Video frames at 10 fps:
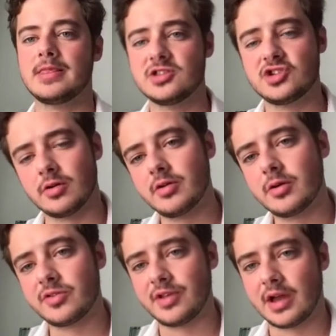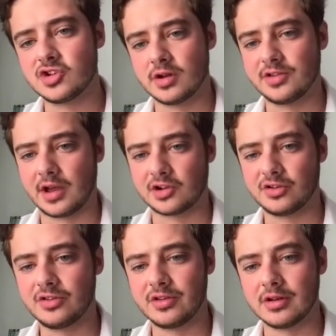General nodes sign
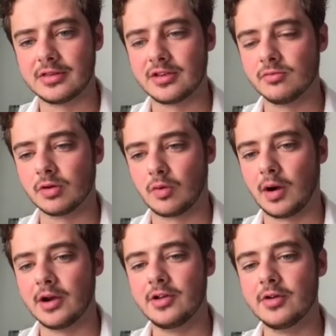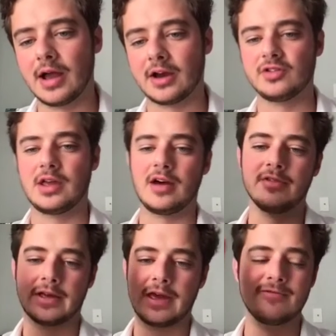transactions, and it doesn't require you to actually have
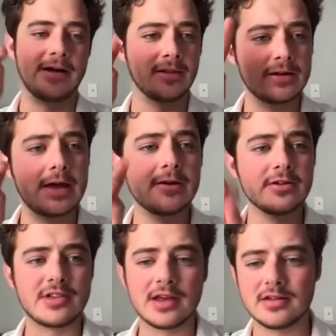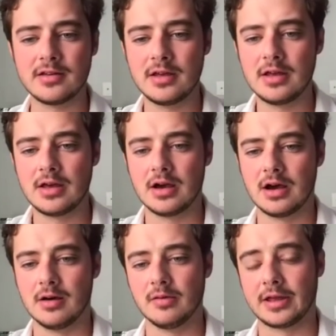like a validator set, so